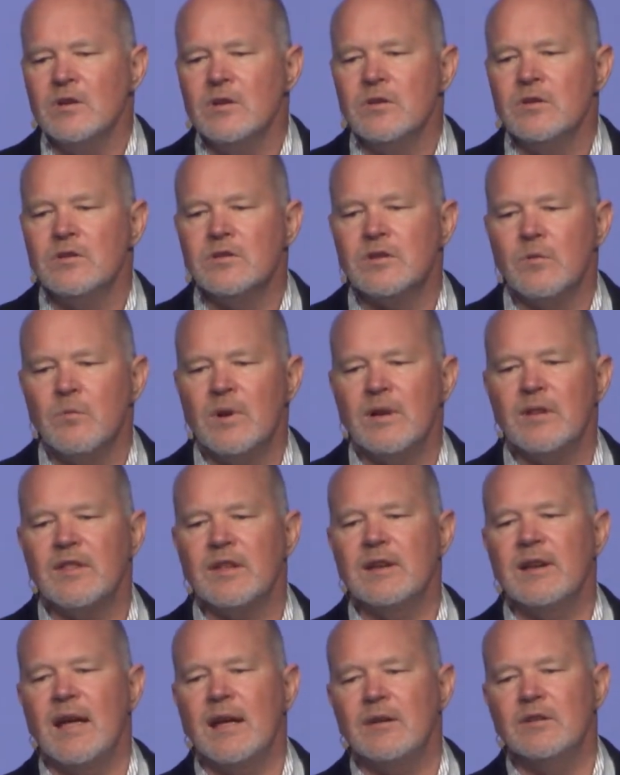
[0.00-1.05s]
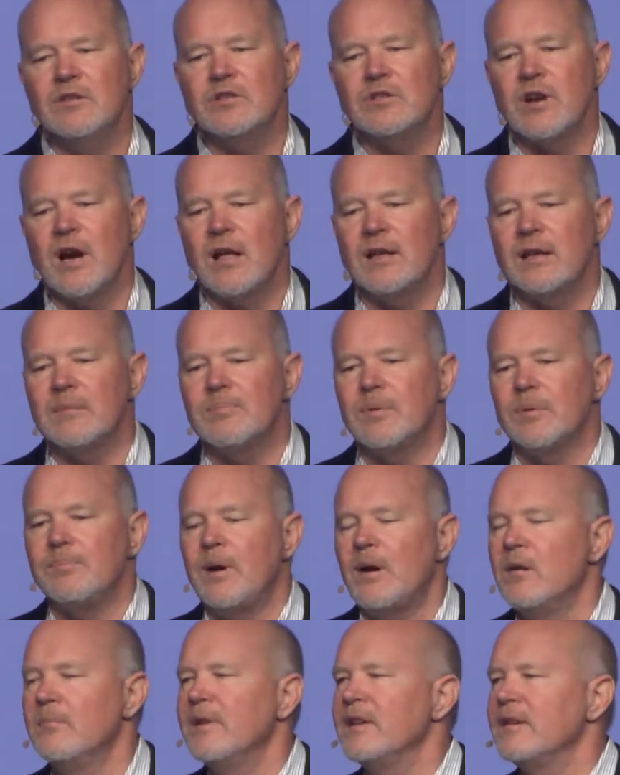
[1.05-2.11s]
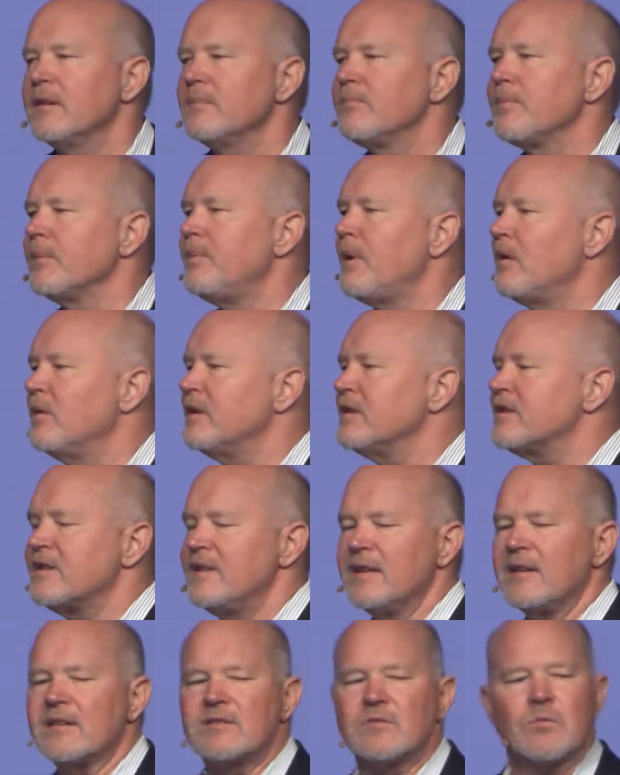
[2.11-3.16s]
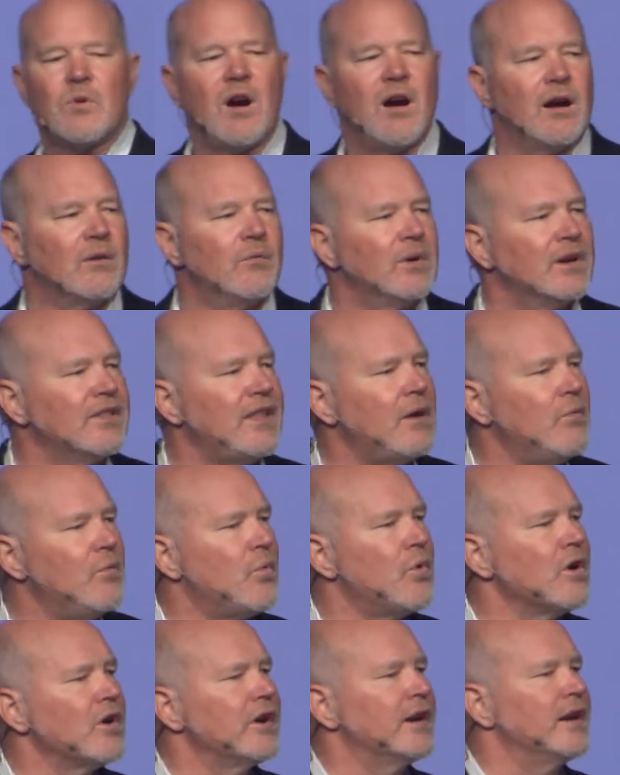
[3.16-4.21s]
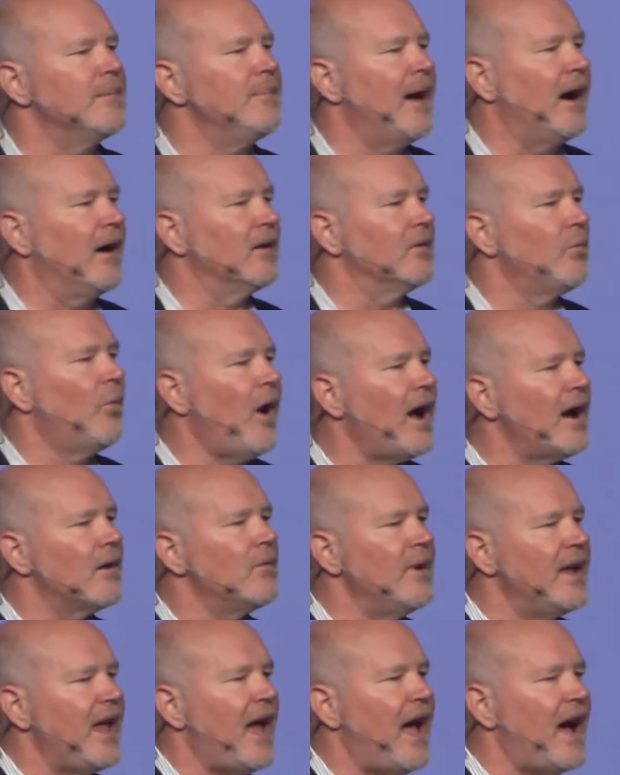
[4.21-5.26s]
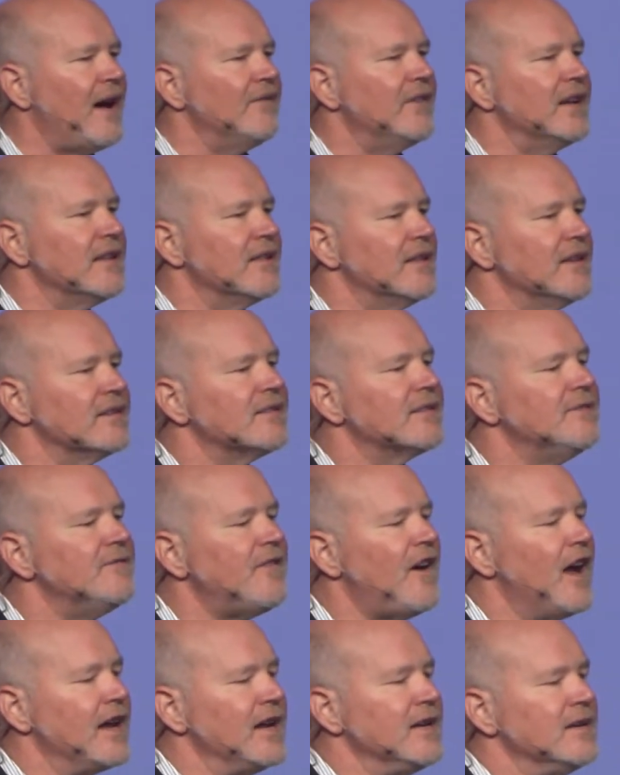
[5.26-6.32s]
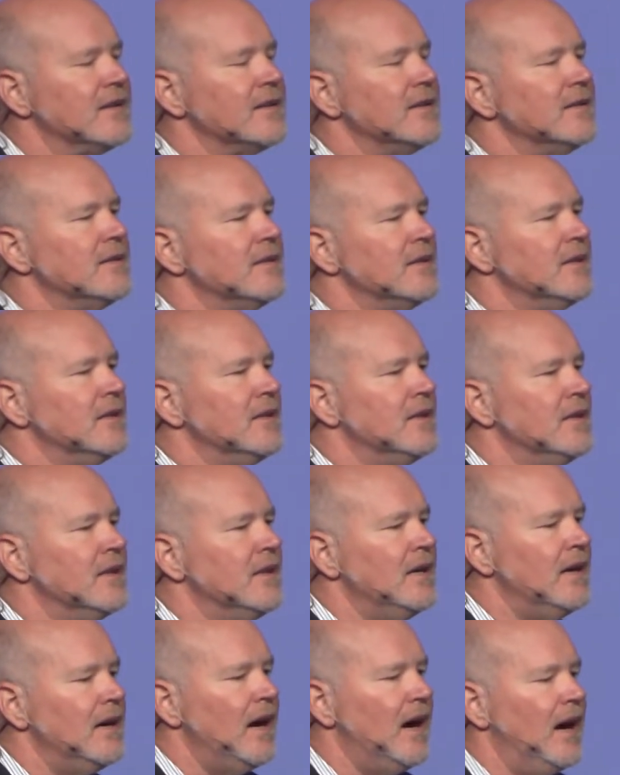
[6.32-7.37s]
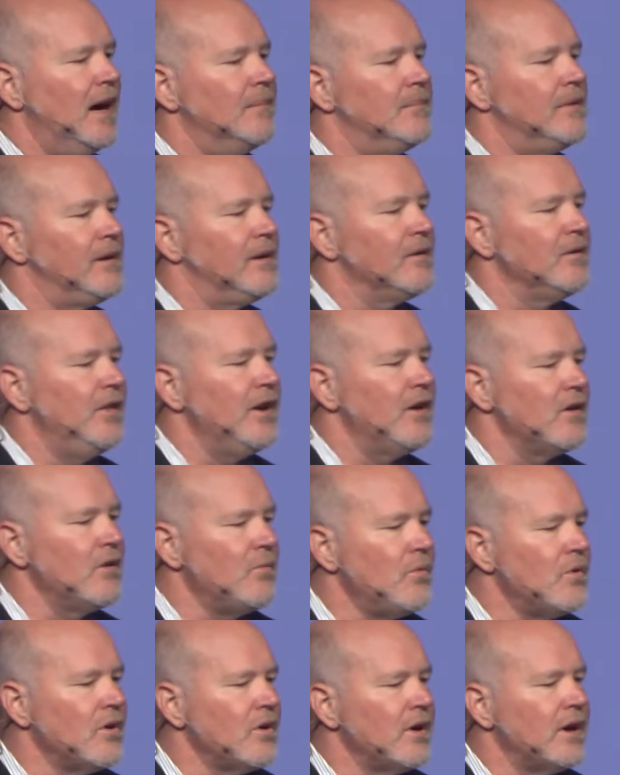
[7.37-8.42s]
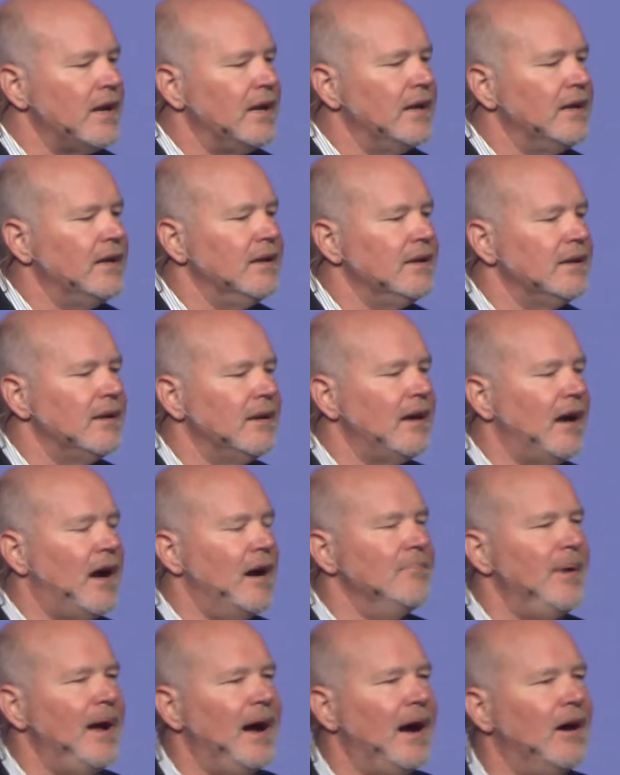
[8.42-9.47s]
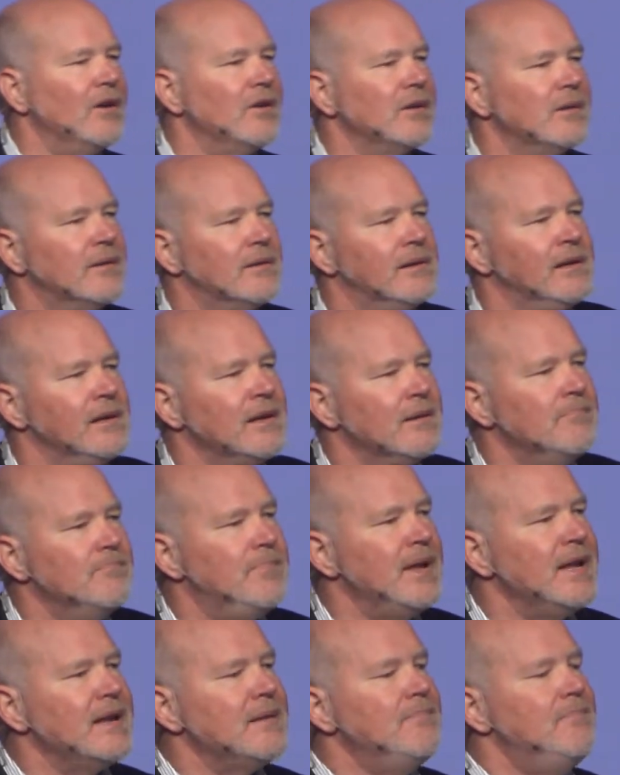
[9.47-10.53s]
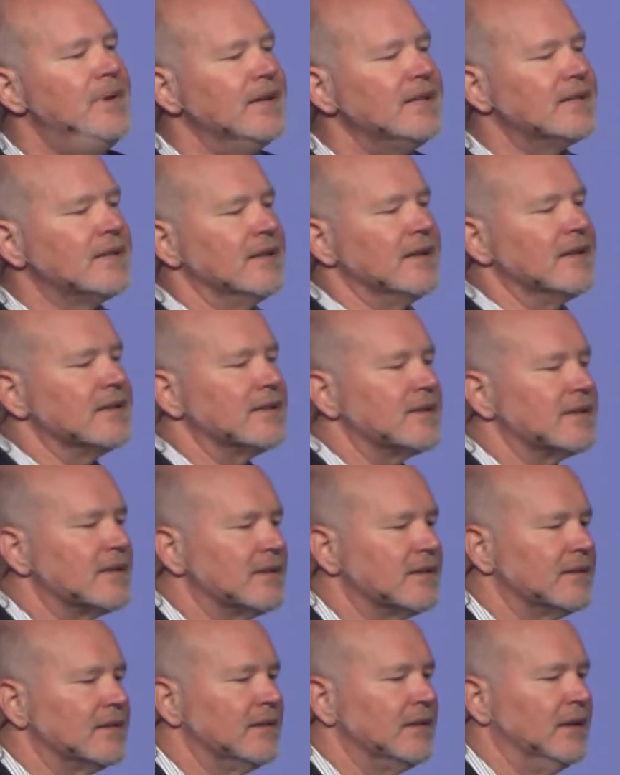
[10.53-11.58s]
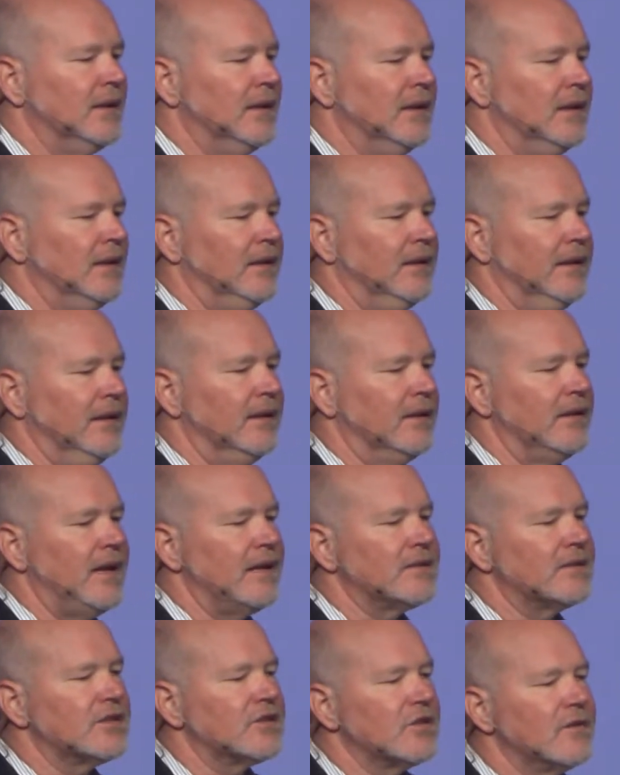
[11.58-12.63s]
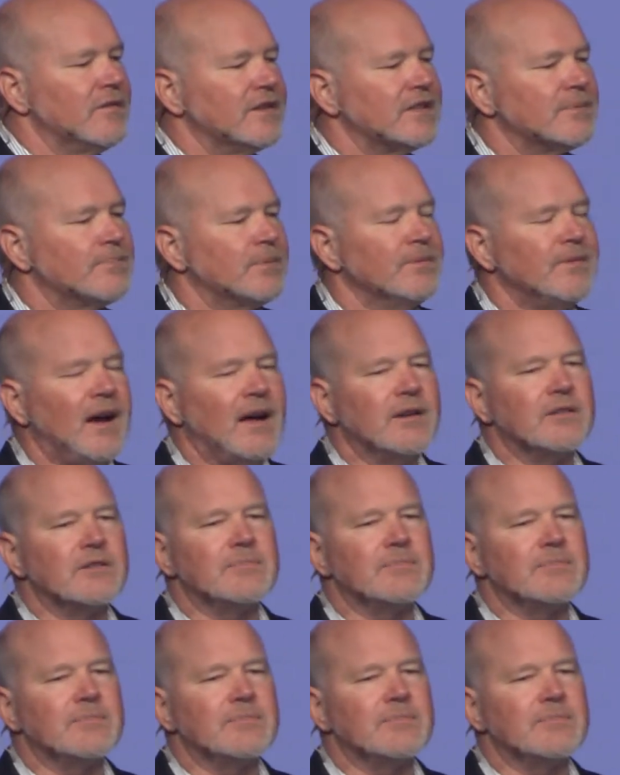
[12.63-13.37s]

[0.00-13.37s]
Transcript: So what do the net neutrality proponents think is wrong? What are they worried about? Why are we having this fight? They're worried about big business, the internet service providers,